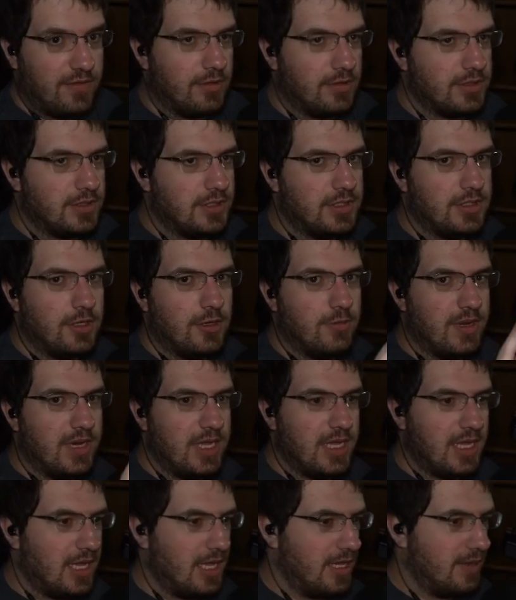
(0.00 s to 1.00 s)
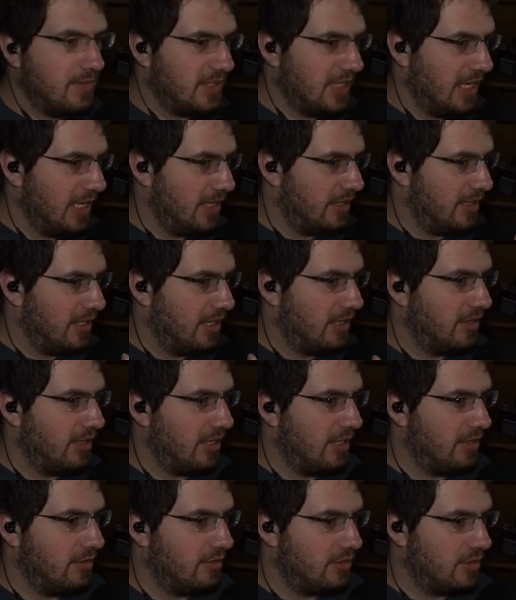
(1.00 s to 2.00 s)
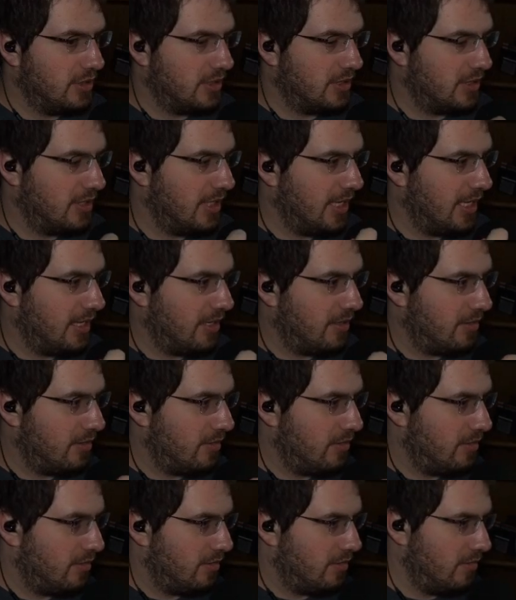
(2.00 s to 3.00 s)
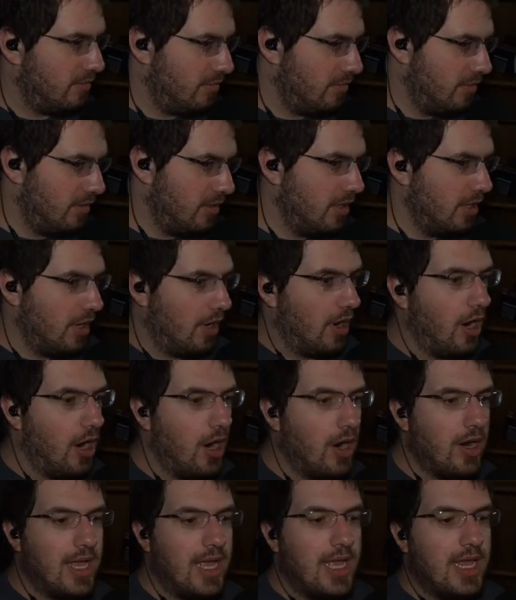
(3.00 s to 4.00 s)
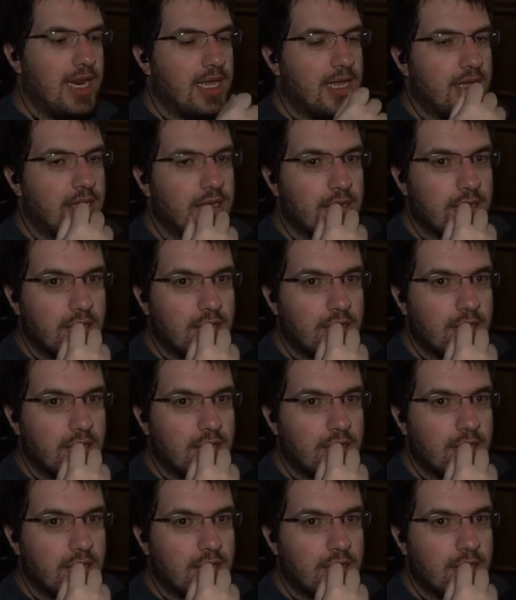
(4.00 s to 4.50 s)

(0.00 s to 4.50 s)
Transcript: There's so many games out there that are just like you know hard hitting